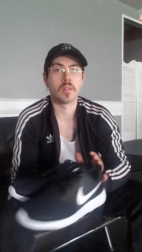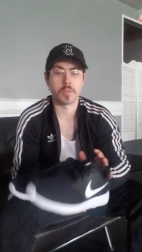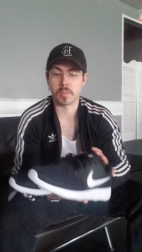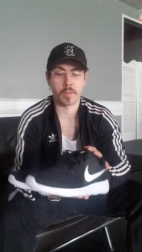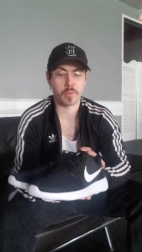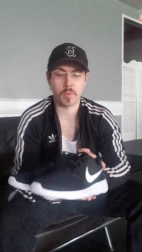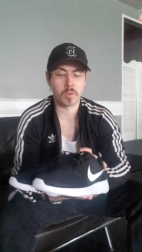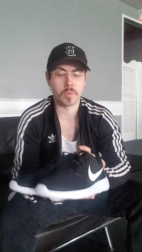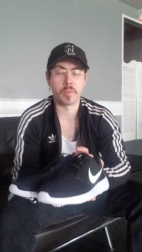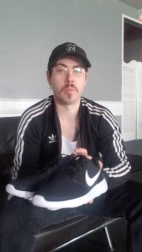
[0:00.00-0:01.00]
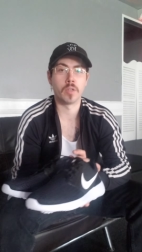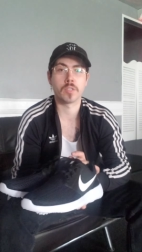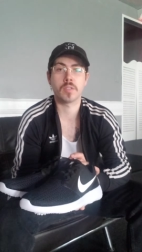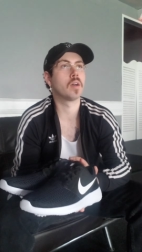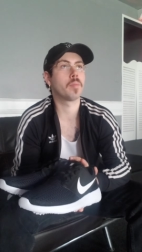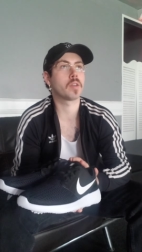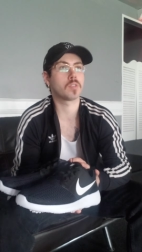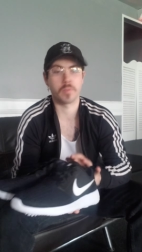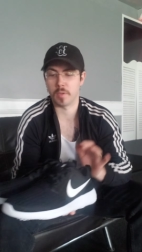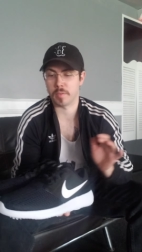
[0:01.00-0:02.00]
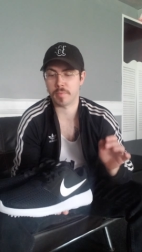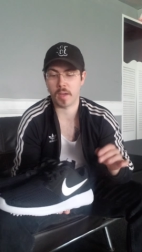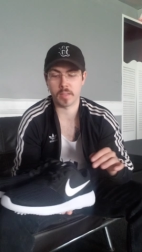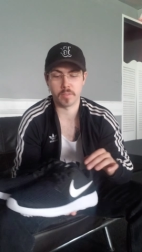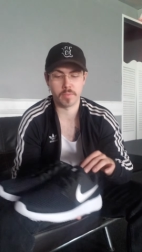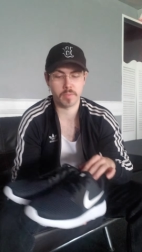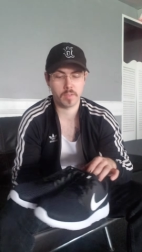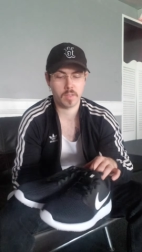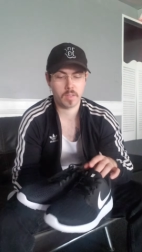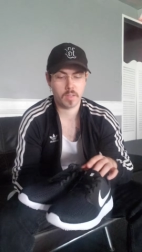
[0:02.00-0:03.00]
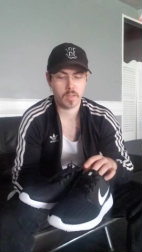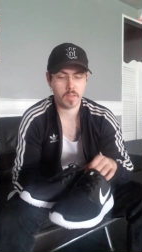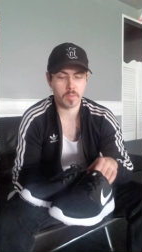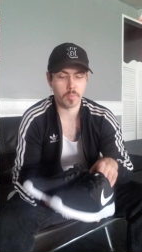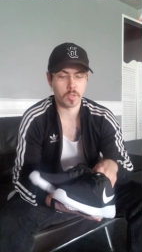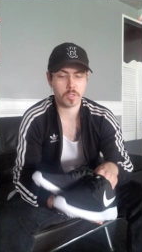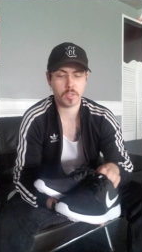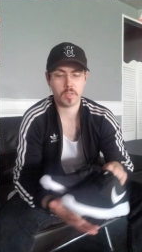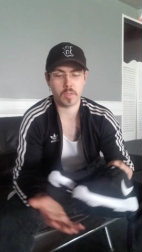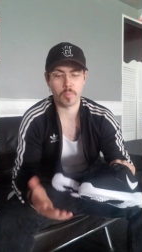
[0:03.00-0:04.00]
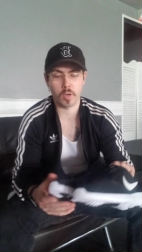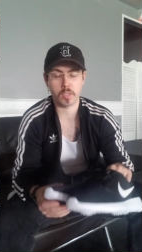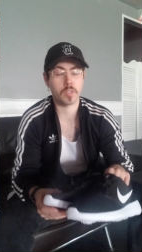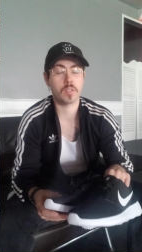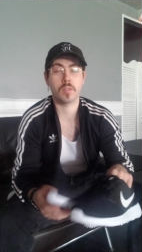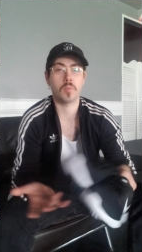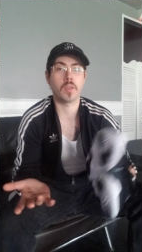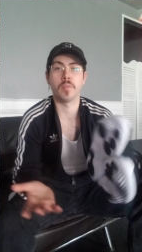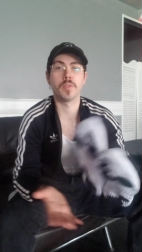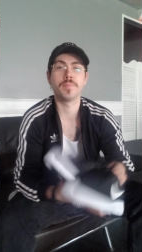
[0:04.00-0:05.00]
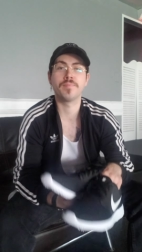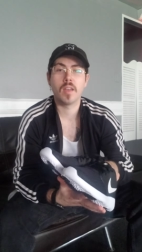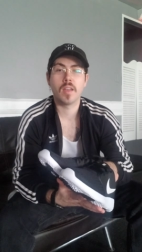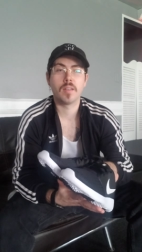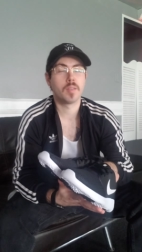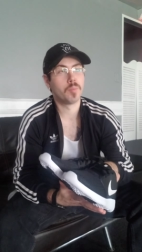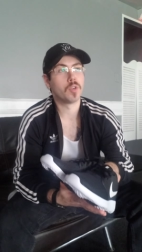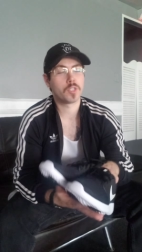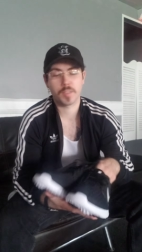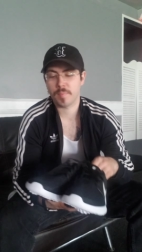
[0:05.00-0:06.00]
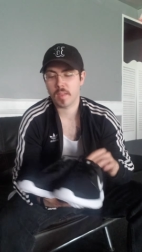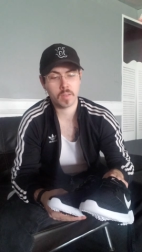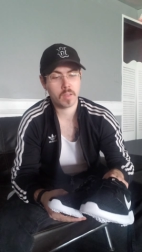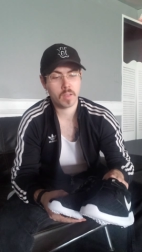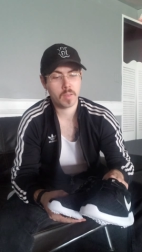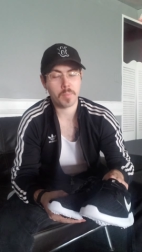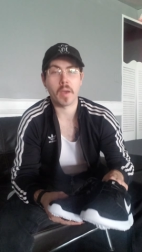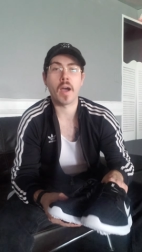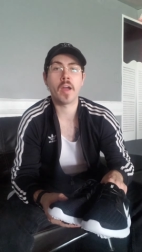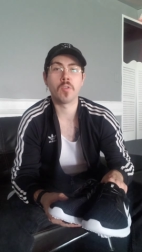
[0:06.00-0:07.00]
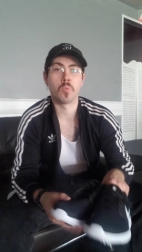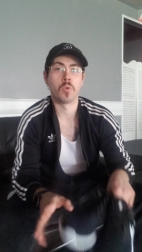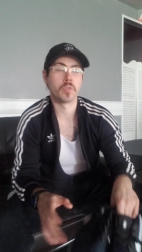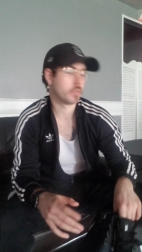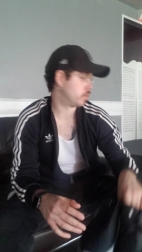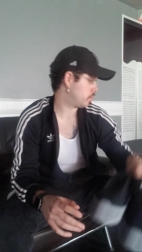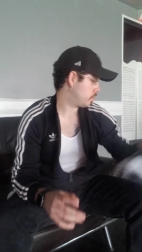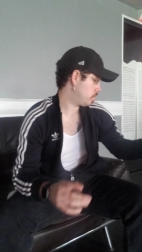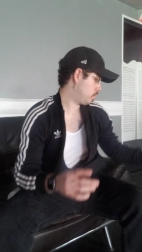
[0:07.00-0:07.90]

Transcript: there's nothing wrong with a bush. I'm actually very fond of the bush, the brush, whatever, the bush. My iron work is